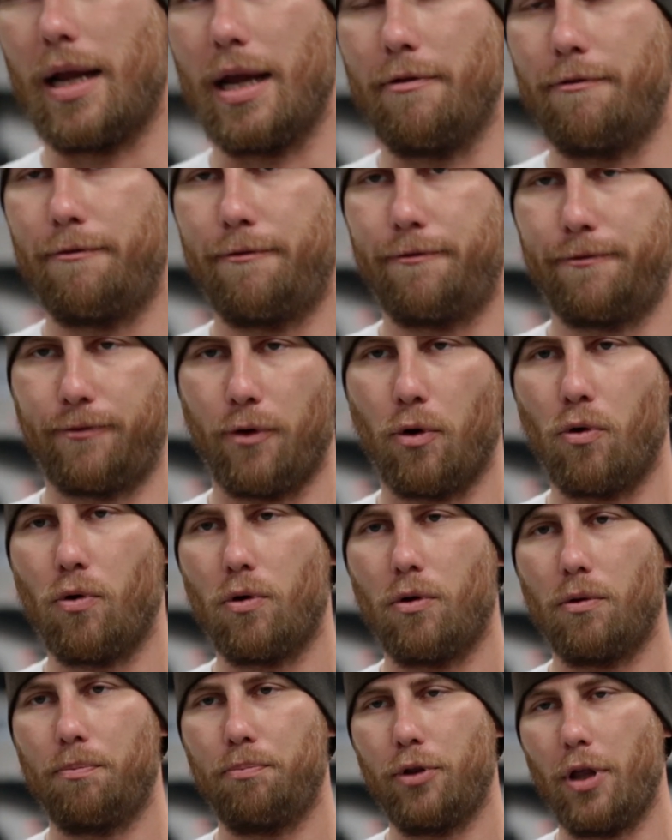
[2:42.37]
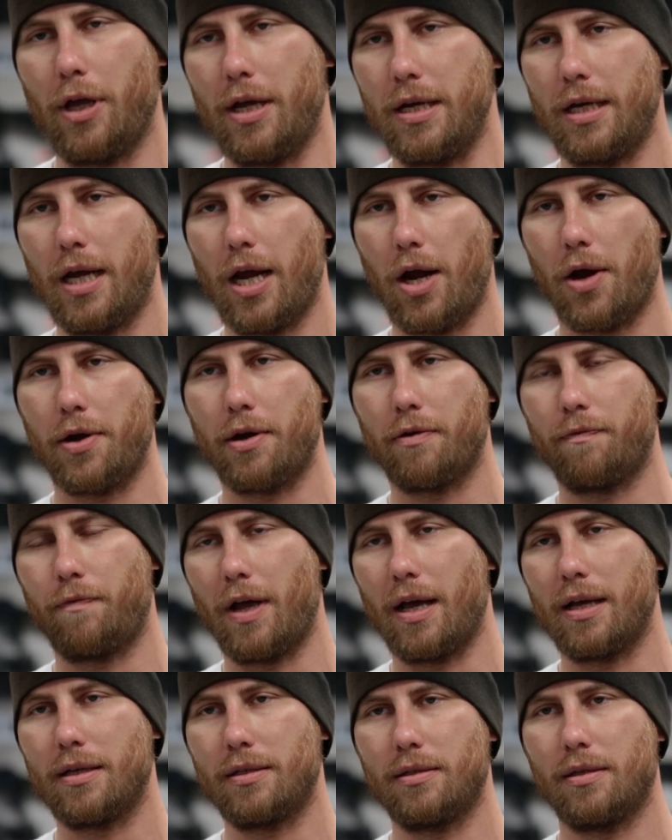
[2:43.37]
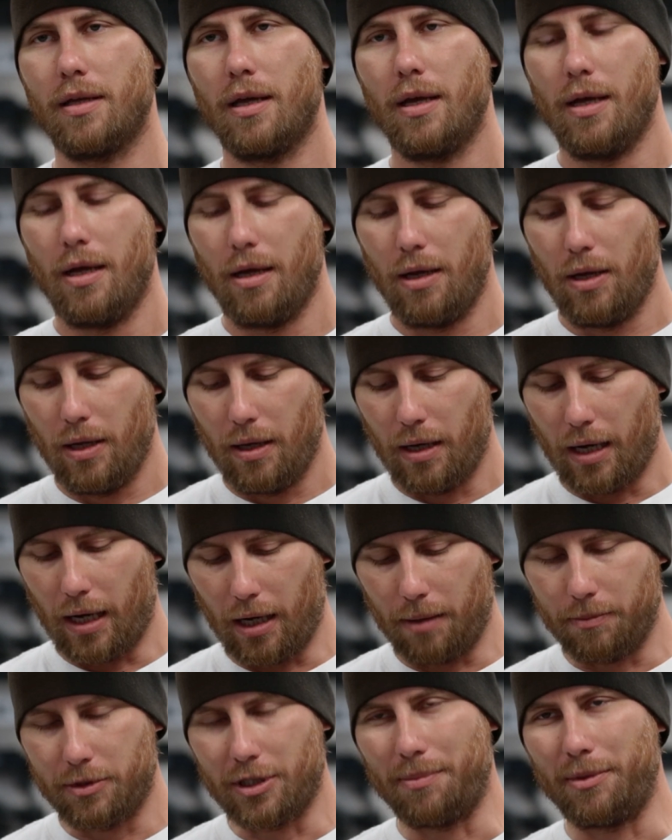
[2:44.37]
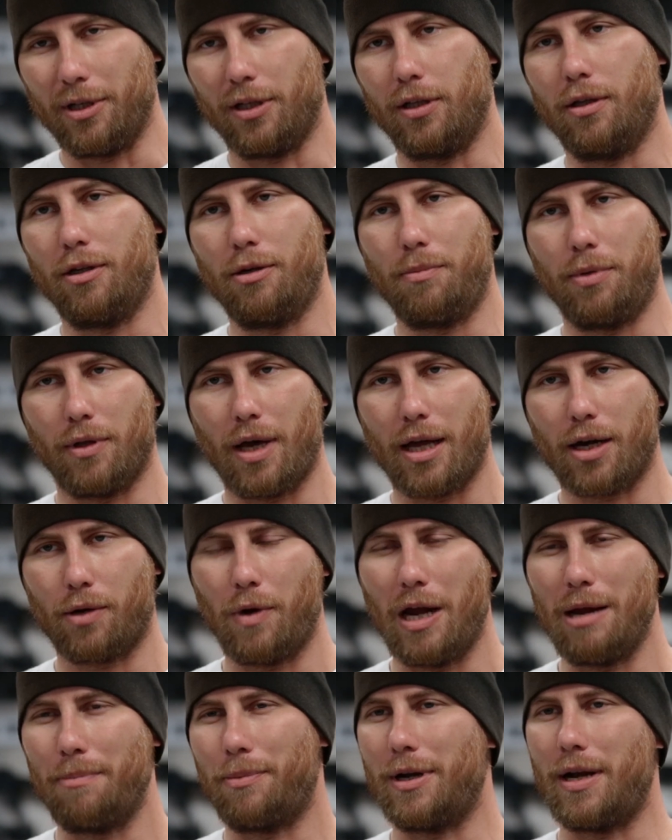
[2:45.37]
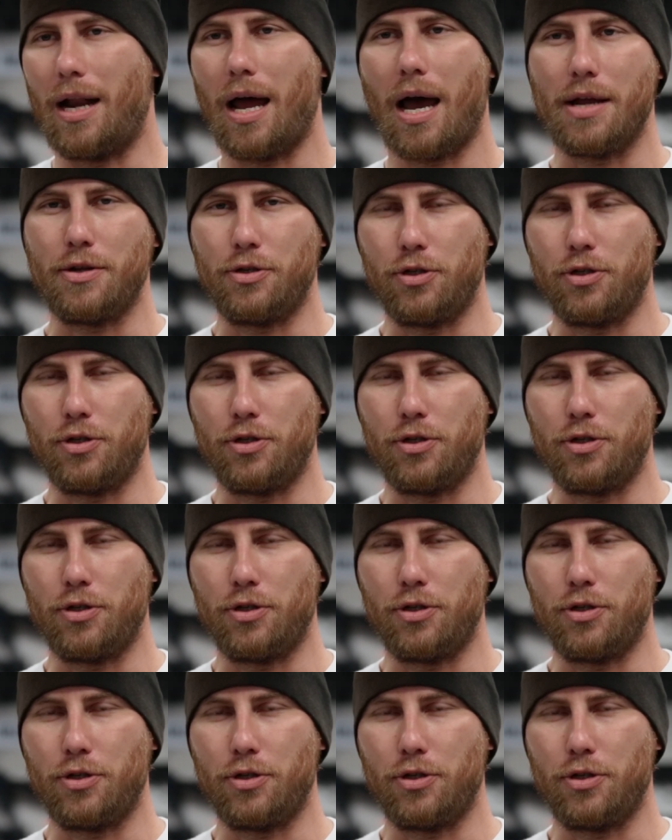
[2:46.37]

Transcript: a full plate carrier vest, something a little bit lighter weight, but not